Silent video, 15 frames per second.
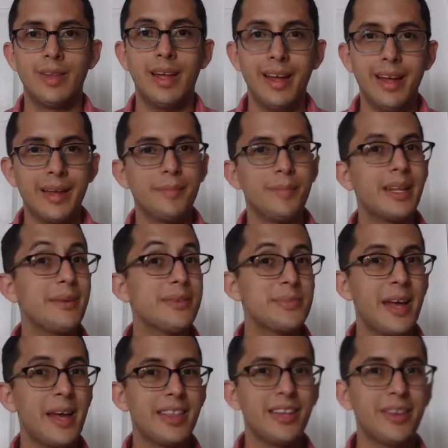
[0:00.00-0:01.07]
Hi, my name is
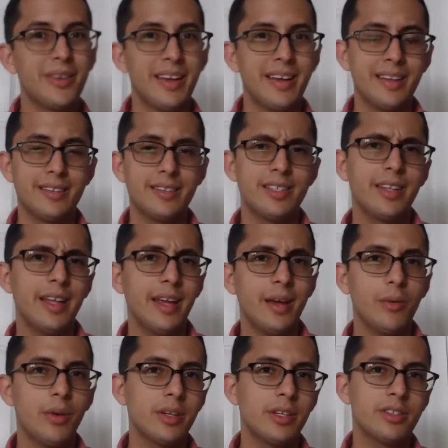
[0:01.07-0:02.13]
Matthew, and today I
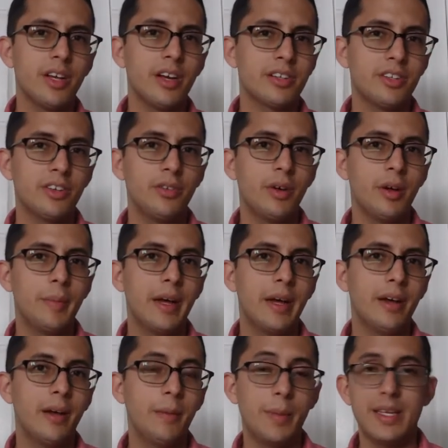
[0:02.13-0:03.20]
want to talk to you
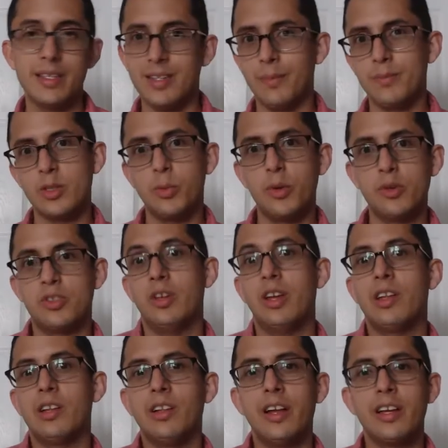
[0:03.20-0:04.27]
about a piece I'm supposed to
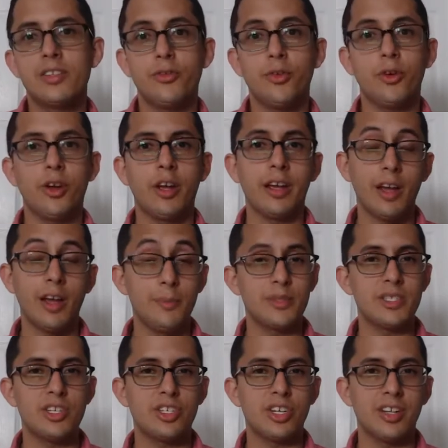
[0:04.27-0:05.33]
analyze for a
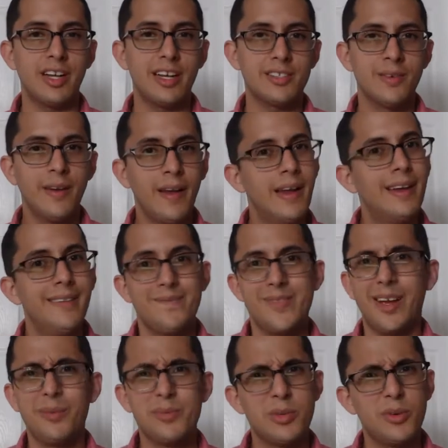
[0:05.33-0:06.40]
composition class.
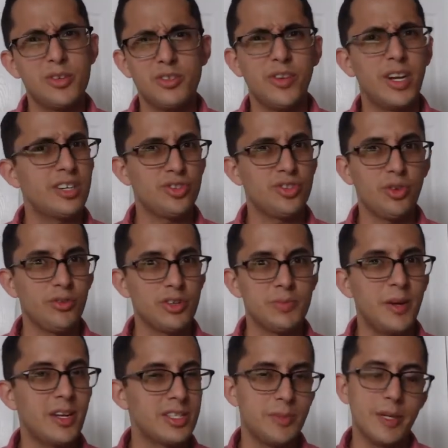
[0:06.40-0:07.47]
Now, I'm supposed to write a short
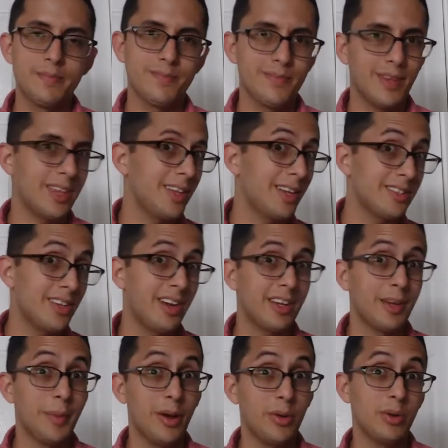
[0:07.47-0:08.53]
response, but I thought
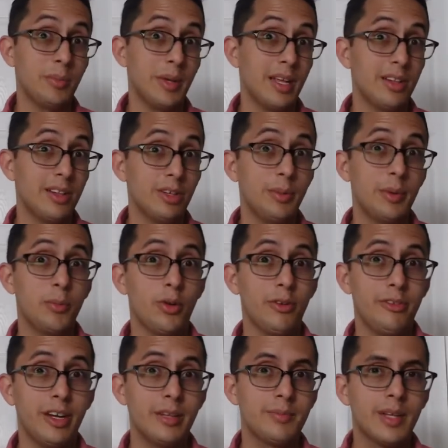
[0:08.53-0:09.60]
talking about would be a little bit more
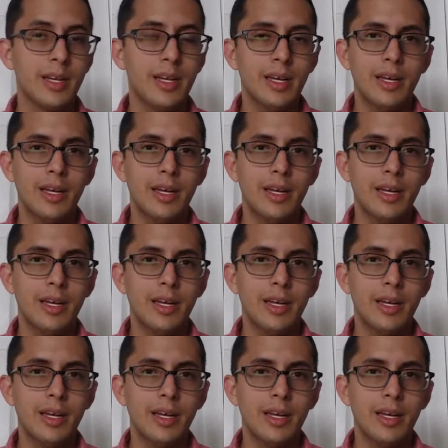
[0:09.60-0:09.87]
fun.